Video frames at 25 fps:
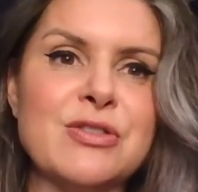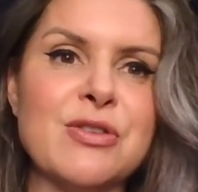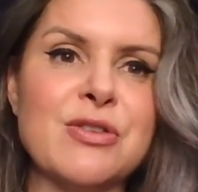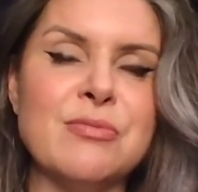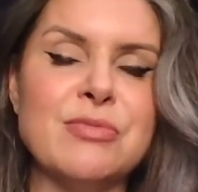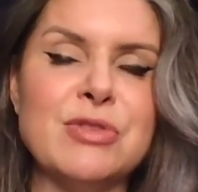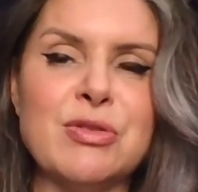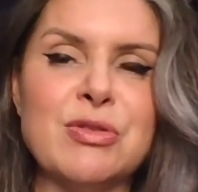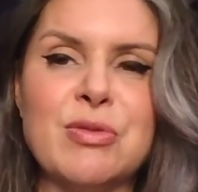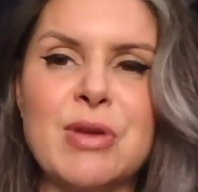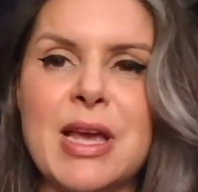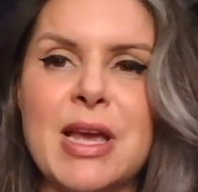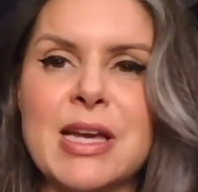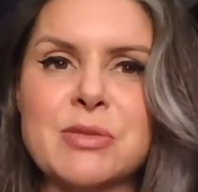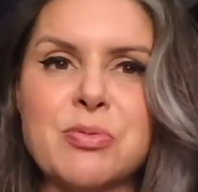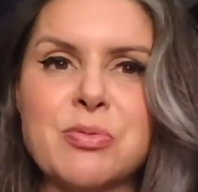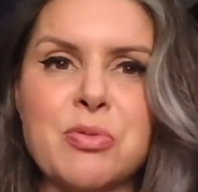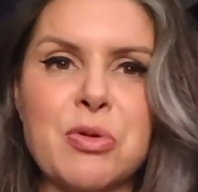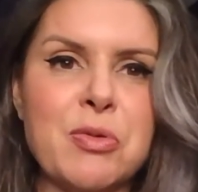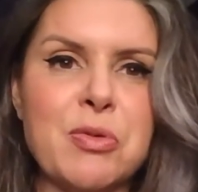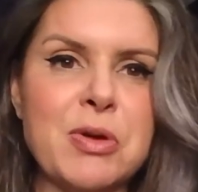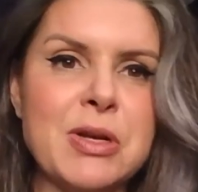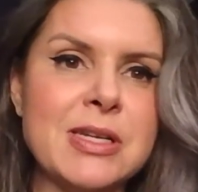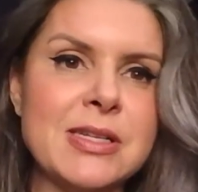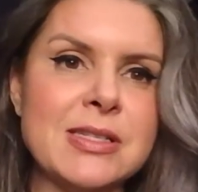or I'm doing
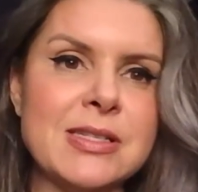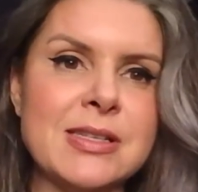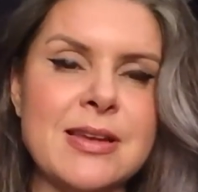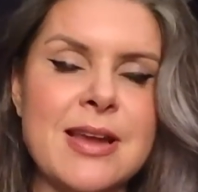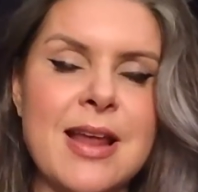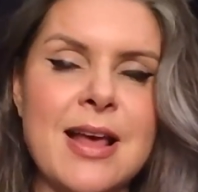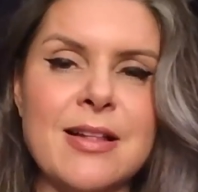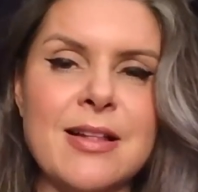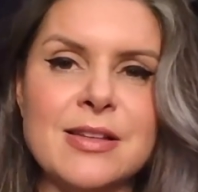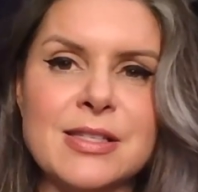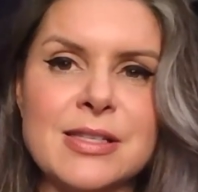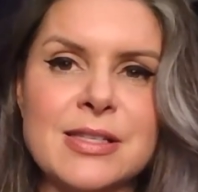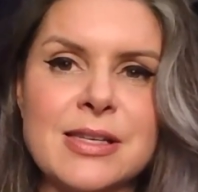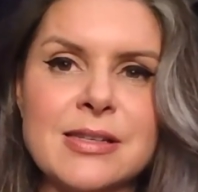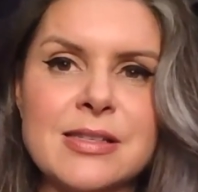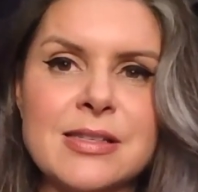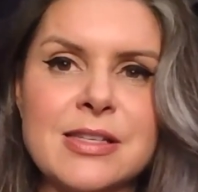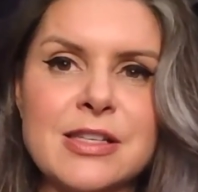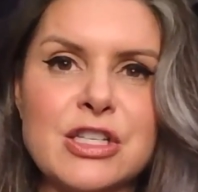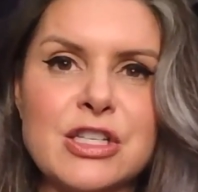expert witness analysis.